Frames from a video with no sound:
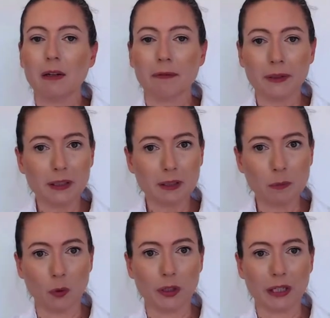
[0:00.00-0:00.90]

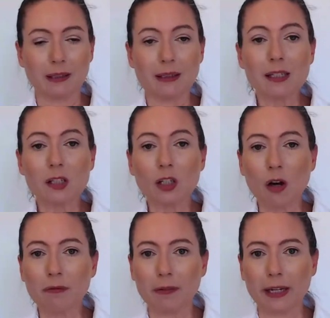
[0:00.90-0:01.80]
Furthermore, this
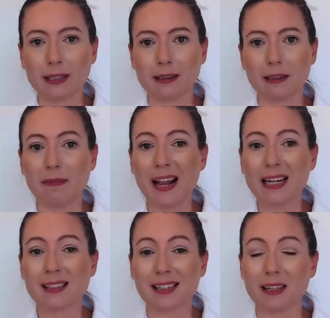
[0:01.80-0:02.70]
conflict
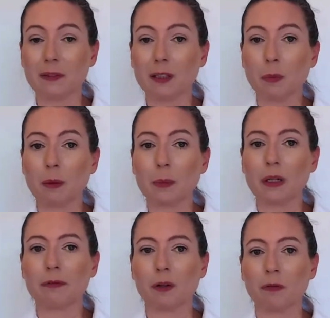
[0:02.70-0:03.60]
deflects gifted
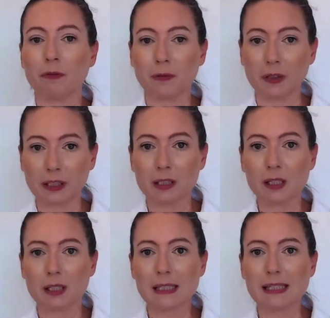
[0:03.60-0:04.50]
people from further
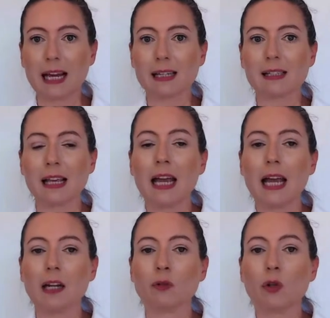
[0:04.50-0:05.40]
success
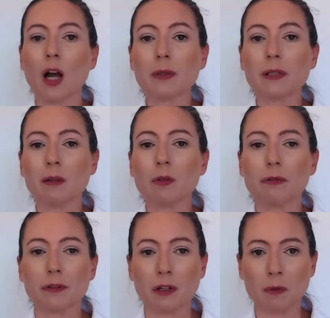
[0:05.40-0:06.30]
and robs them
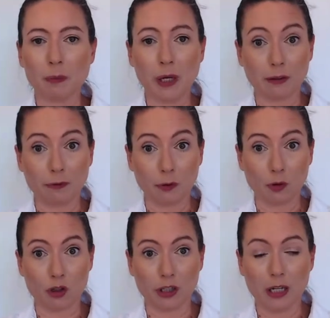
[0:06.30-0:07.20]
from a bright
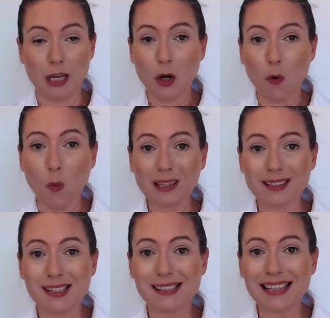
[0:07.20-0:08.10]
future. What
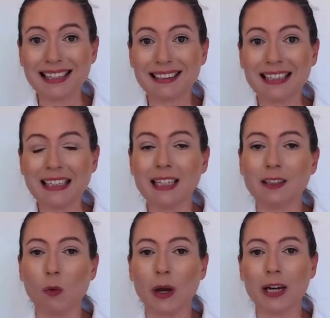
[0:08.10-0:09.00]
is standing in
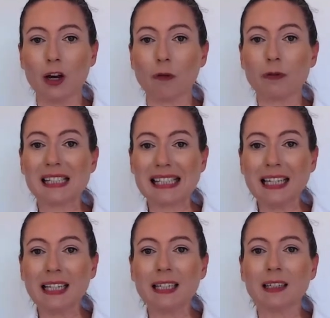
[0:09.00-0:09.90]
the way of
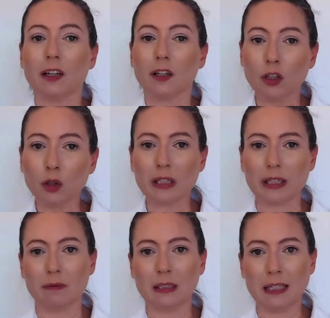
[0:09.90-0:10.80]
seeing your
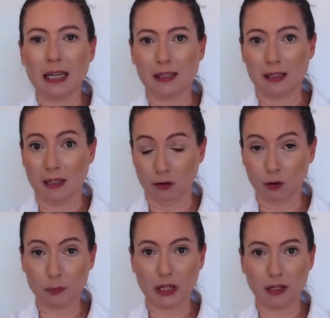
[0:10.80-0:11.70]
giftedness and
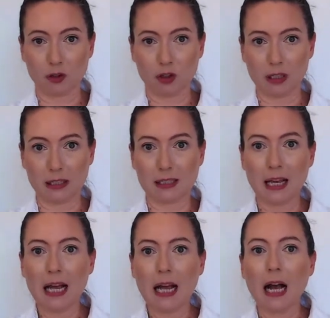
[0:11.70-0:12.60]
your potentials?
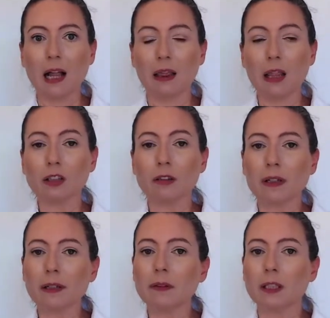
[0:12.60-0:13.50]
A lot of
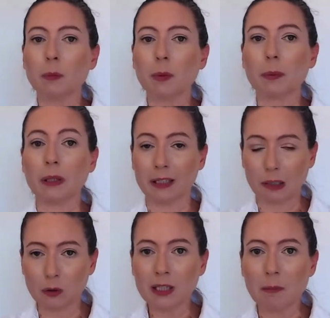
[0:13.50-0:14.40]
gifted people,
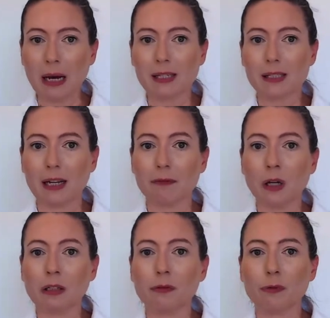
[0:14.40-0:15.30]
including myself,
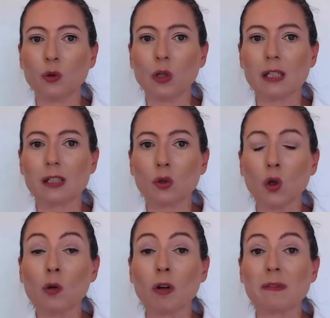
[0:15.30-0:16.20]
went through a
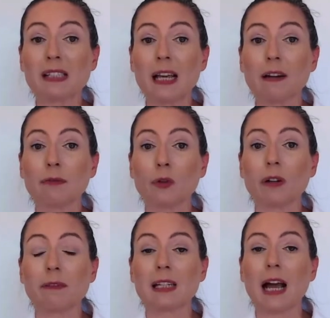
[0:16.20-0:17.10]
storm of
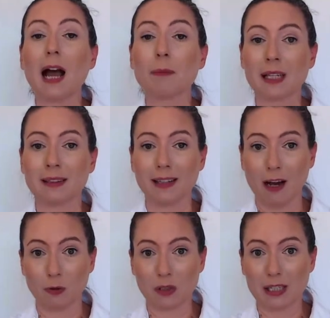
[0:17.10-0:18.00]
self-worth ups and
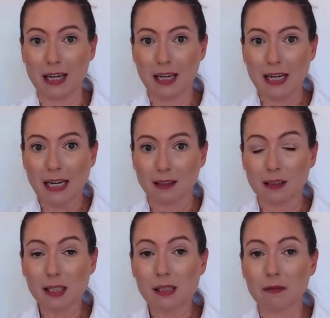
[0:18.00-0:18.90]
downs.
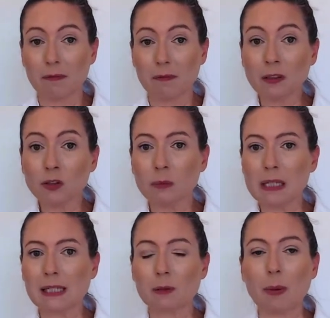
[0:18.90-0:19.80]
This
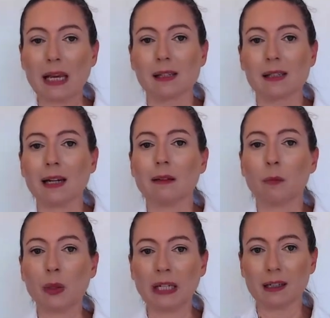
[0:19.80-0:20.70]
vulnerable space
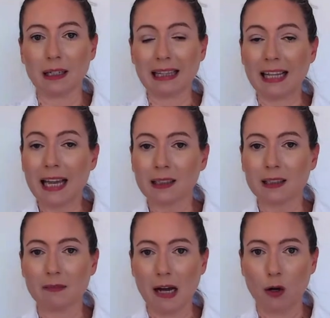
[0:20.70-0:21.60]
can bring a
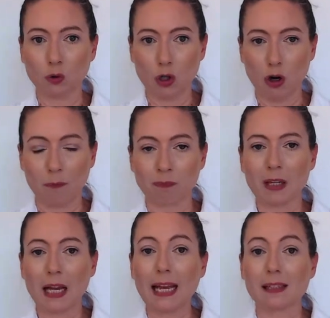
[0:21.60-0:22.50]
negative outcome
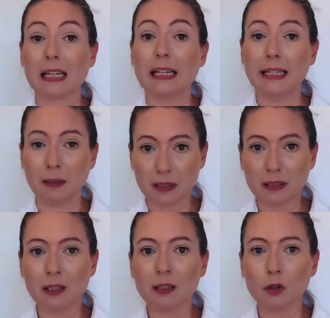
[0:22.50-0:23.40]
as
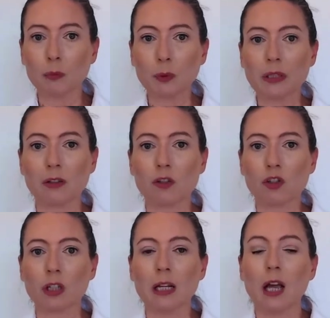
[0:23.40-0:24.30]
limiting your
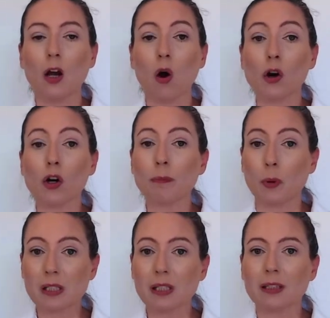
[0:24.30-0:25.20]
potential or
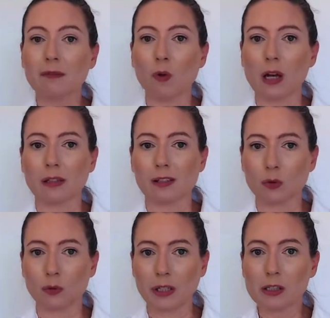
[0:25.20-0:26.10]
positive ones
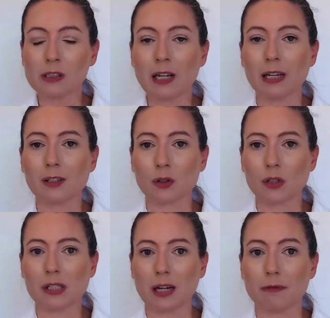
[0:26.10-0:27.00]
to recognize
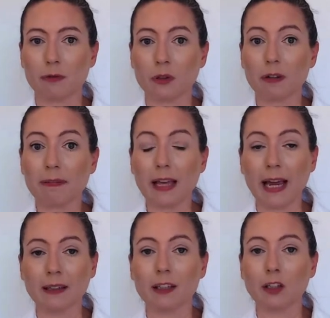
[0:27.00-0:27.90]
your self-worth
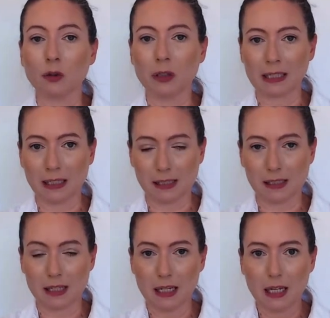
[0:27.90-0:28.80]
and
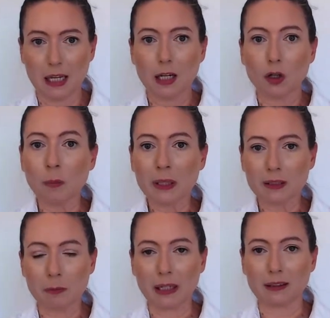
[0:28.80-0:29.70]
uniqueness.
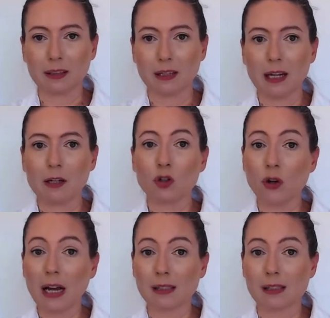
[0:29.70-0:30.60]
Commitment,
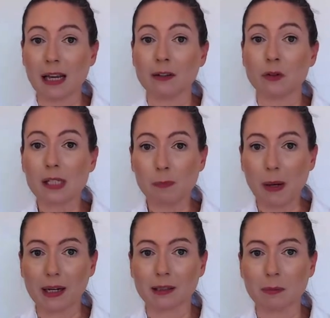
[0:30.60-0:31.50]
trust, and
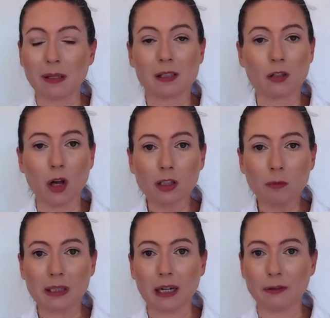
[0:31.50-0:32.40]
respect must
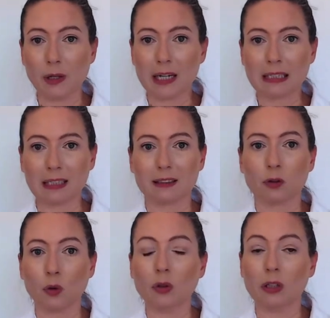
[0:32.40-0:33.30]
not be directed
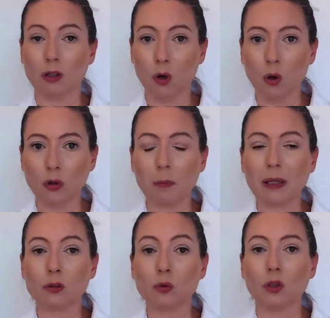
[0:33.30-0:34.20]
to the goal
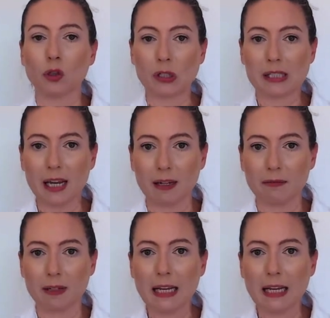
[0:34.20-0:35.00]
but to yourself.